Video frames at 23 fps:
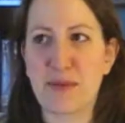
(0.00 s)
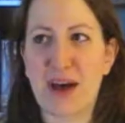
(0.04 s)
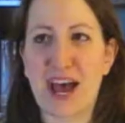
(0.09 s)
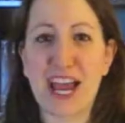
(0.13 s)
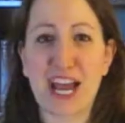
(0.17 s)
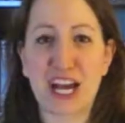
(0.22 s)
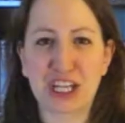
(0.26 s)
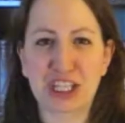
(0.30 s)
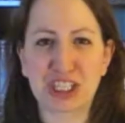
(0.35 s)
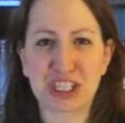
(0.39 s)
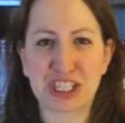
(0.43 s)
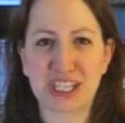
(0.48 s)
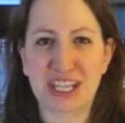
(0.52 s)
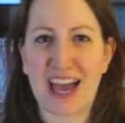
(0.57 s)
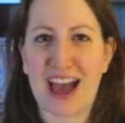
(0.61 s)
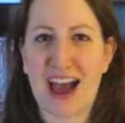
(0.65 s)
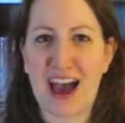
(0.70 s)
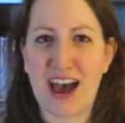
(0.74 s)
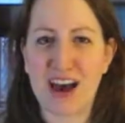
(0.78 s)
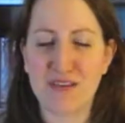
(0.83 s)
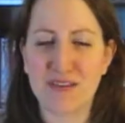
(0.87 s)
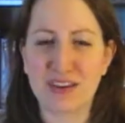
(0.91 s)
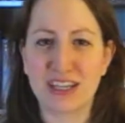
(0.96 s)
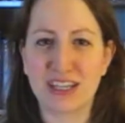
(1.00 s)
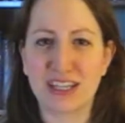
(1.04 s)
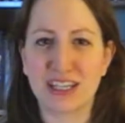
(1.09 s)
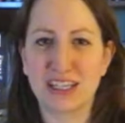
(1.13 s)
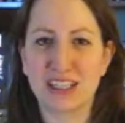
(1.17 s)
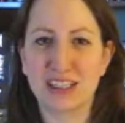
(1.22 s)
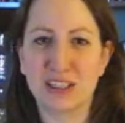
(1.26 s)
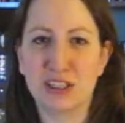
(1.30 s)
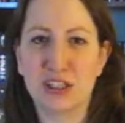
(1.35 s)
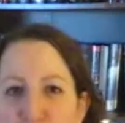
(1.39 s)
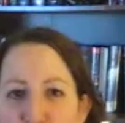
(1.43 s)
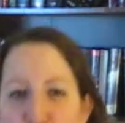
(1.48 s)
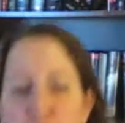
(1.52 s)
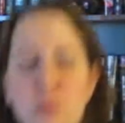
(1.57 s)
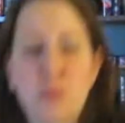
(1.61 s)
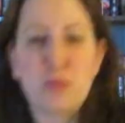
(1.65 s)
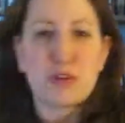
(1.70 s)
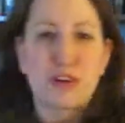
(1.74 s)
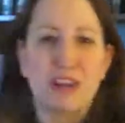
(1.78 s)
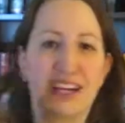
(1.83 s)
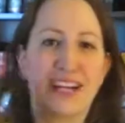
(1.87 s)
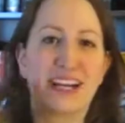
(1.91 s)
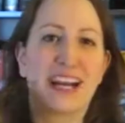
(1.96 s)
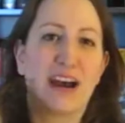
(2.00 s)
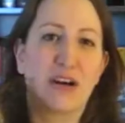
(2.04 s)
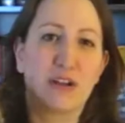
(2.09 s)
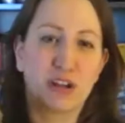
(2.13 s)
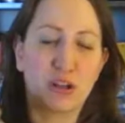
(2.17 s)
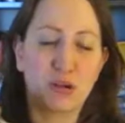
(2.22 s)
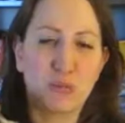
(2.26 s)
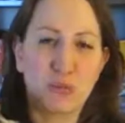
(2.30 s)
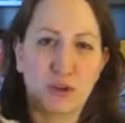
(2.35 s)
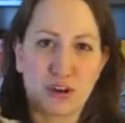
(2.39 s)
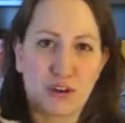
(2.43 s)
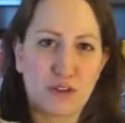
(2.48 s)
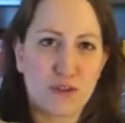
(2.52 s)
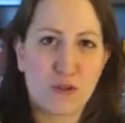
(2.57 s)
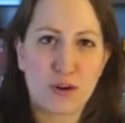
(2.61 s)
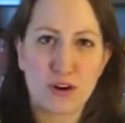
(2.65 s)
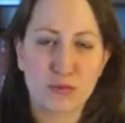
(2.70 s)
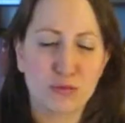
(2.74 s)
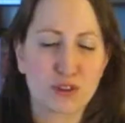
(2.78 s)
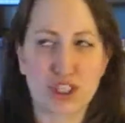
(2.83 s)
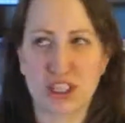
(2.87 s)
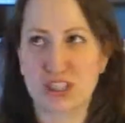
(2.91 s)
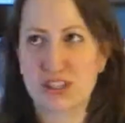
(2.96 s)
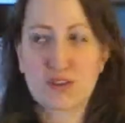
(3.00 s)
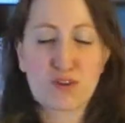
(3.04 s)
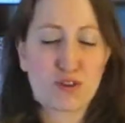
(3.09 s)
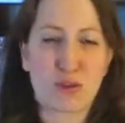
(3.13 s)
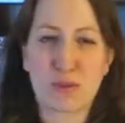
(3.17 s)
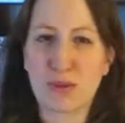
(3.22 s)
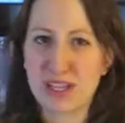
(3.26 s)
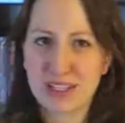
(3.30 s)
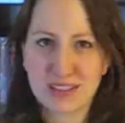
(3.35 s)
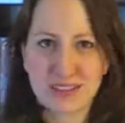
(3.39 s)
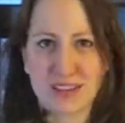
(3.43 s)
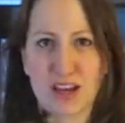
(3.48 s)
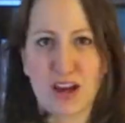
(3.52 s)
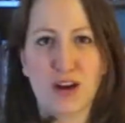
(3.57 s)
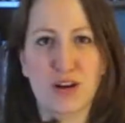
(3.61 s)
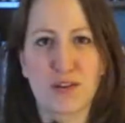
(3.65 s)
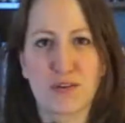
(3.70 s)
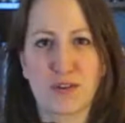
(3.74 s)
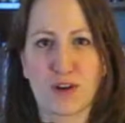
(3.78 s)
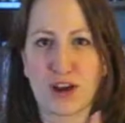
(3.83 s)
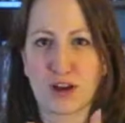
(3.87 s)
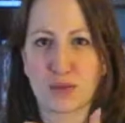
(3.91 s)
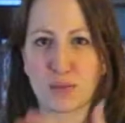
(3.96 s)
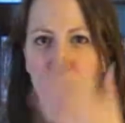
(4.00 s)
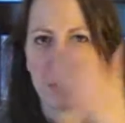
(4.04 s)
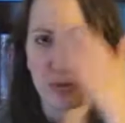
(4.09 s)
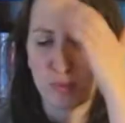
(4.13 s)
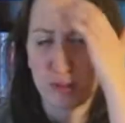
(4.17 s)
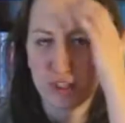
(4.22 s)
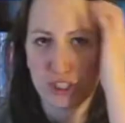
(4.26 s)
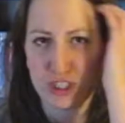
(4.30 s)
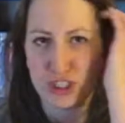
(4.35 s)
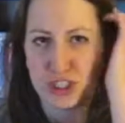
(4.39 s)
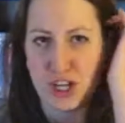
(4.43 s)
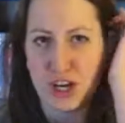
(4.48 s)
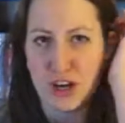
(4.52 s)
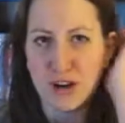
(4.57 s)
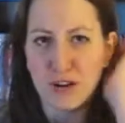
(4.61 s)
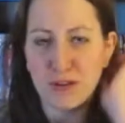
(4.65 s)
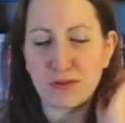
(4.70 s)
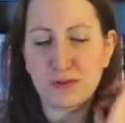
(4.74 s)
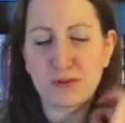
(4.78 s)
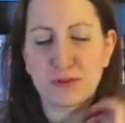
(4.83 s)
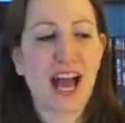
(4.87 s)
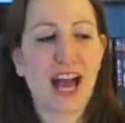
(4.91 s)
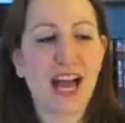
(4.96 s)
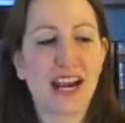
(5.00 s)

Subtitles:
I actually have it printed out in book form just for myself on my bookshelf.